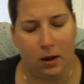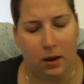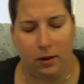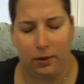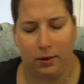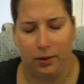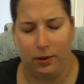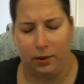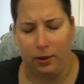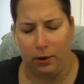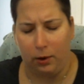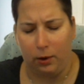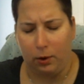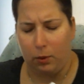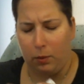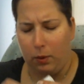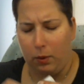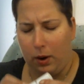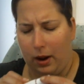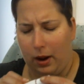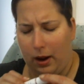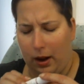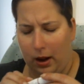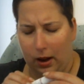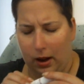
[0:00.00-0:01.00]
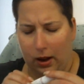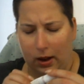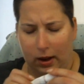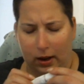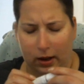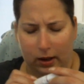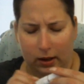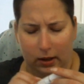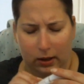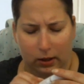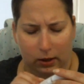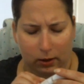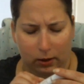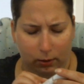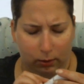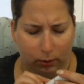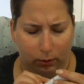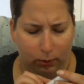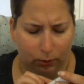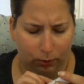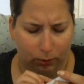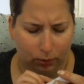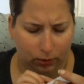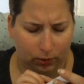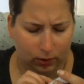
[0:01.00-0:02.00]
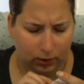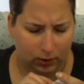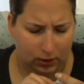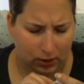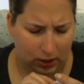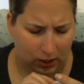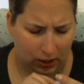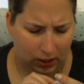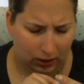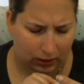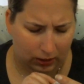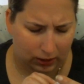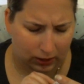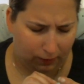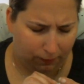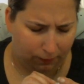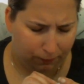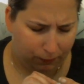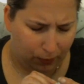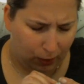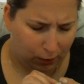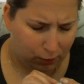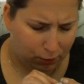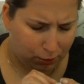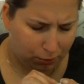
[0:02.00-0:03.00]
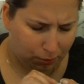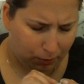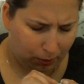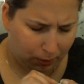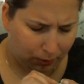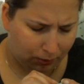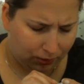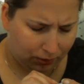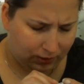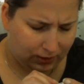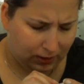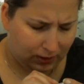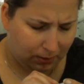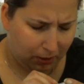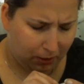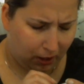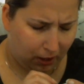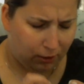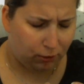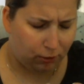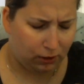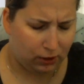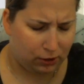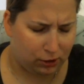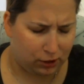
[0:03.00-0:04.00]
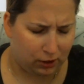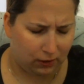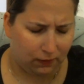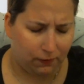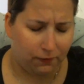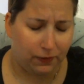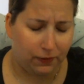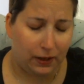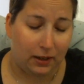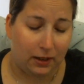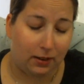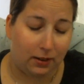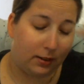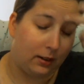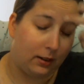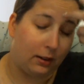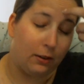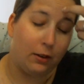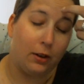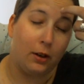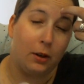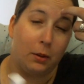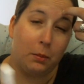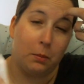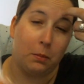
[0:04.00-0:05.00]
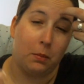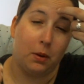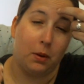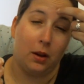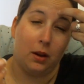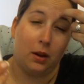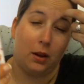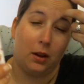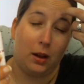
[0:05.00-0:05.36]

So I used the Fresh Rose Deep Hydration Face Serum.